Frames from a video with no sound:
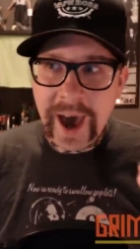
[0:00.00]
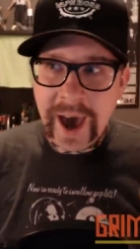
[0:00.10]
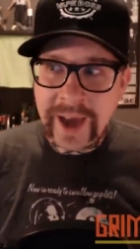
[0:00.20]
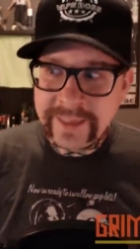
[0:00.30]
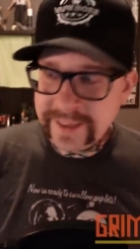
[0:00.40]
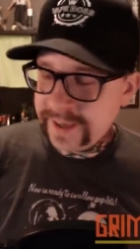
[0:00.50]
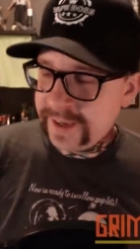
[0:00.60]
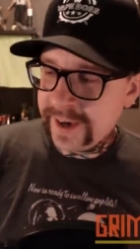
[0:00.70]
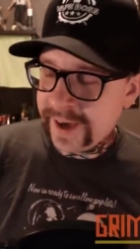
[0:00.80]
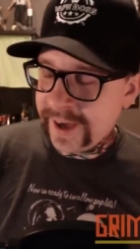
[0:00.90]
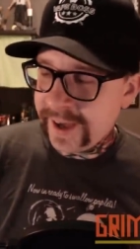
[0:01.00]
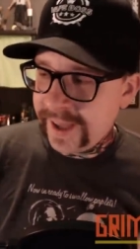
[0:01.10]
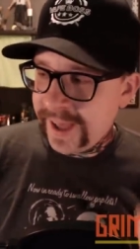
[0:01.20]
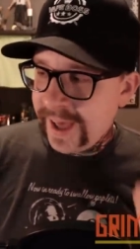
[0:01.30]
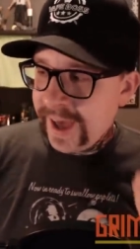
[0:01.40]
I think uh,
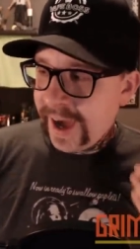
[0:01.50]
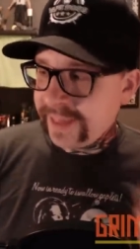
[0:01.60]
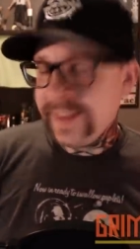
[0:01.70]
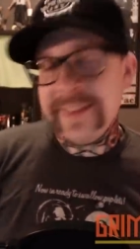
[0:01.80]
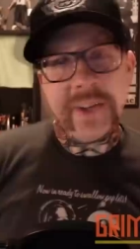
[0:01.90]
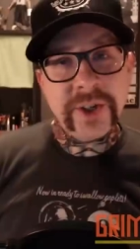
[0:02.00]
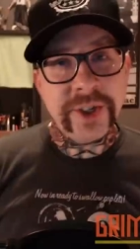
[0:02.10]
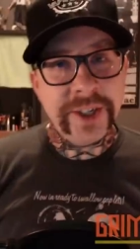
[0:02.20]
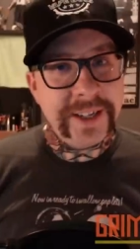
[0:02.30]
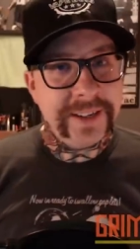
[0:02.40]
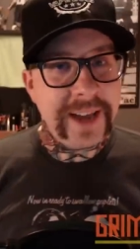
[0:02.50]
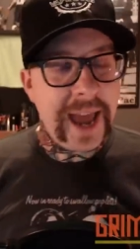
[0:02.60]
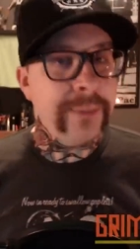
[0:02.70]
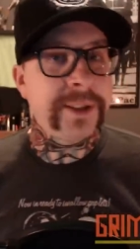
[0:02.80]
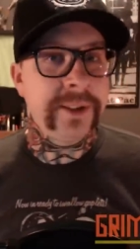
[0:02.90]
I think that she
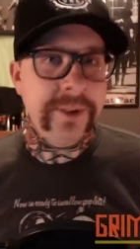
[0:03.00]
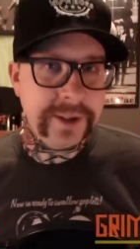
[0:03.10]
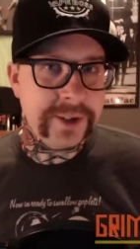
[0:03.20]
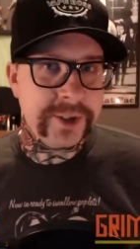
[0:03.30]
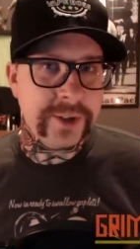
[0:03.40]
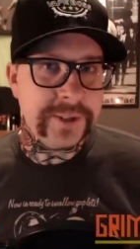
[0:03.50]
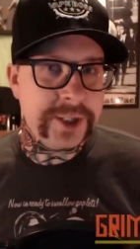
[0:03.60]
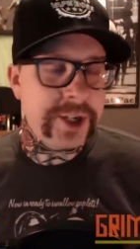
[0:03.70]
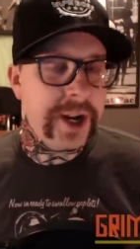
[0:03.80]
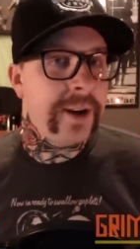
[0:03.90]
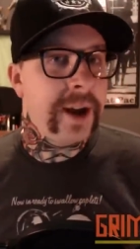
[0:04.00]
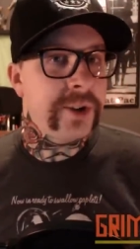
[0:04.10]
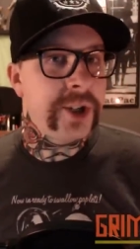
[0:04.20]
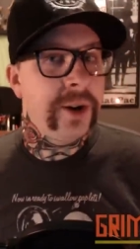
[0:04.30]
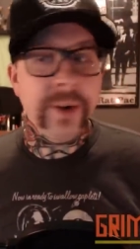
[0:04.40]
absolutely deserves a shout out.
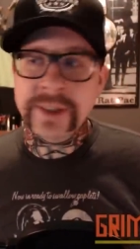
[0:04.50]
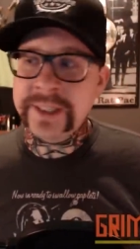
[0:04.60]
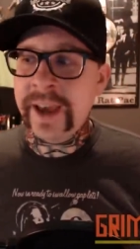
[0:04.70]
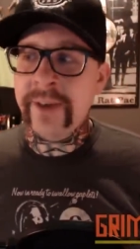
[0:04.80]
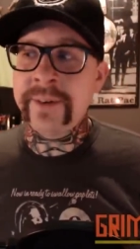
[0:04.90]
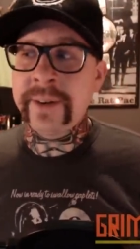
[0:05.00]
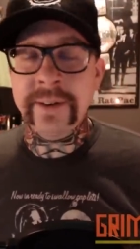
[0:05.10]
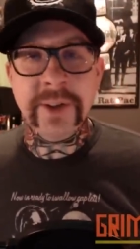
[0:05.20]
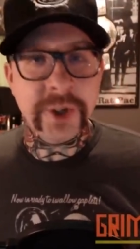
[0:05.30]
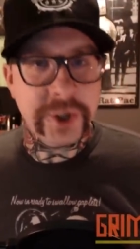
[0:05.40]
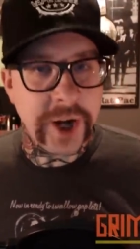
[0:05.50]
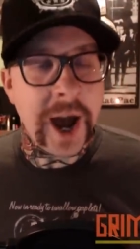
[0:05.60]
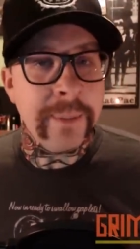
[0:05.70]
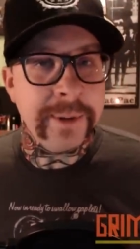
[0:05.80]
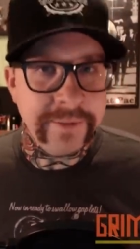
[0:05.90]
She holds down the, the
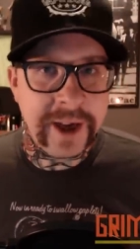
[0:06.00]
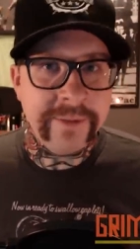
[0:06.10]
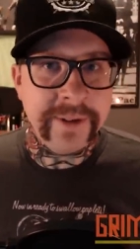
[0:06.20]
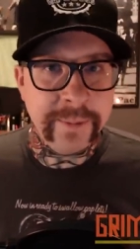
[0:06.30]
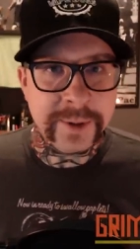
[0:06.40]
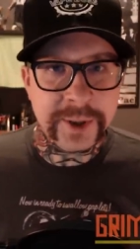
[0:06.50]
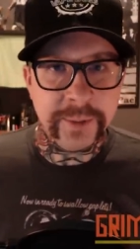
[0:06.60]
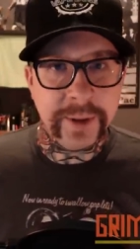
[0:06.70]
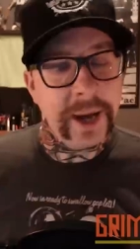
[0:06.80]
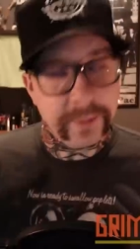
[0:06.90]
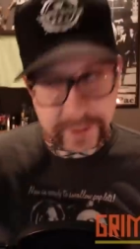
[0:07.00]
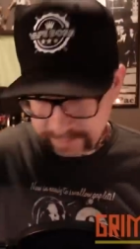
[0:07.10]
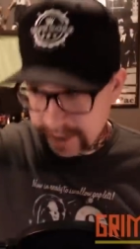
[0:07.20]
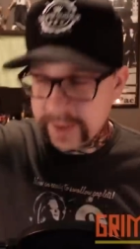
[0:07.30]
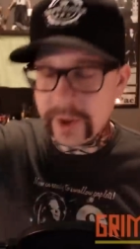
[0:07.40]
shop, Nevada Vapor Supply, my,
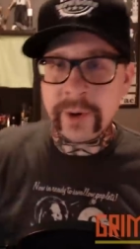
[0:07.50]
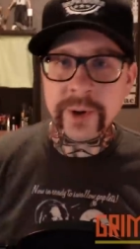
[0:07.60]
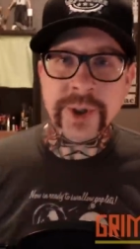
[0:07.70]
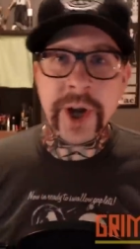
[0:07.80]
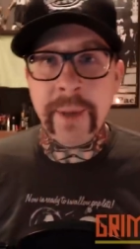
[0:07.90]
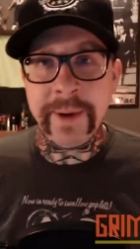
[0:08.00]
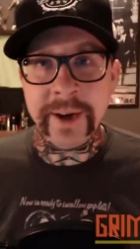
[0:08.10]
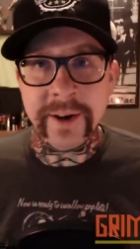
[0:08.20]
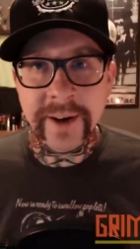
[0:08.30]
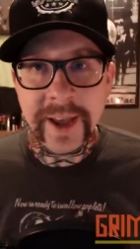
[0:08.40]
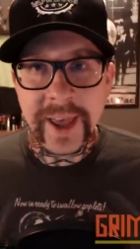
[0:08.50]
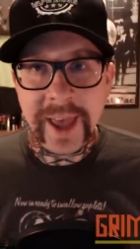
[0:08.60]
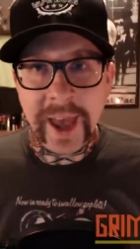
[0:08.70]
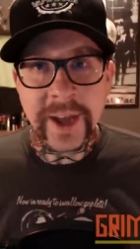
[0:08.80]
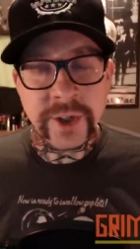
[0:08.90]
my local shop here,
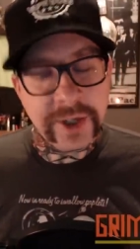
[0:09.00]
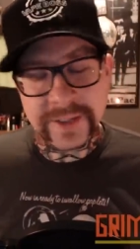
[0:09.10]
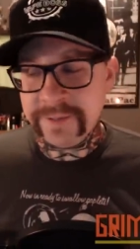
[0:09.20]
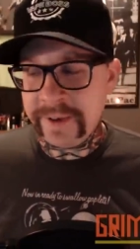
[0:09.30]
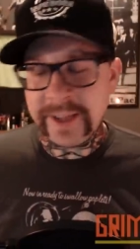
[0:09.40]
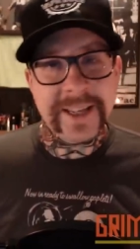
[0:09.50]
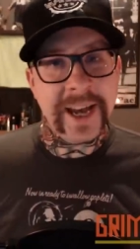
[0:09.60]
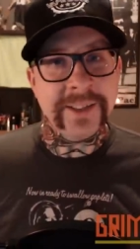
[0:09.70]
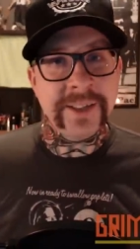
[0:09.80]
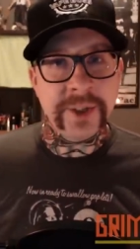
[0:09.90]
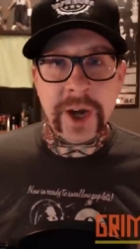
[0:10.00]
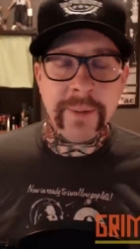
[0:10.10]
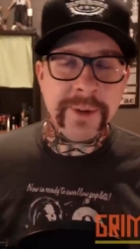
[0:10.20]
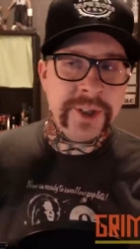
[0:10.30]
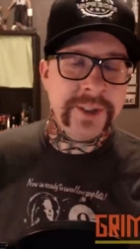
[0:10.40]
and she does a fantastic job.
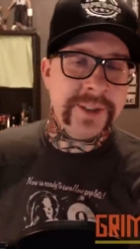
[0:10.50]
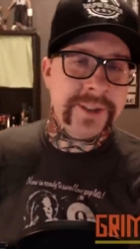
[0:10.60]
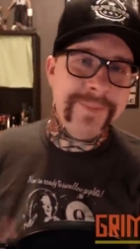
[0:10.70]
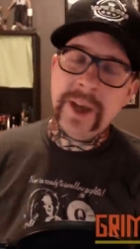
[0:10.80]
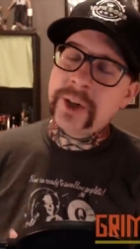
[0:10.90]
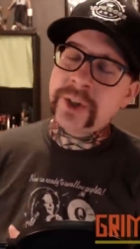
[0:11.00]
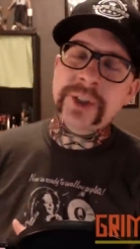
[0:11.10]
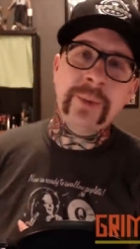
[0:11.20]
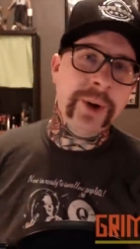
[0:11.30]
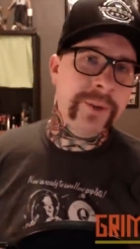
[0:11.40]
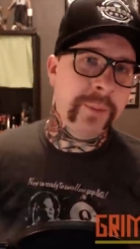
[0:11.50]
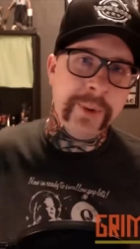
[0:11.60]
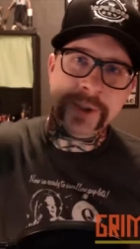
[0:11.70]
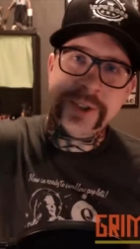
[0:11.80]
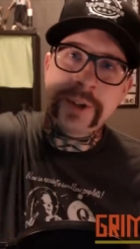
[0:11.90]
And she's just a wonderful person.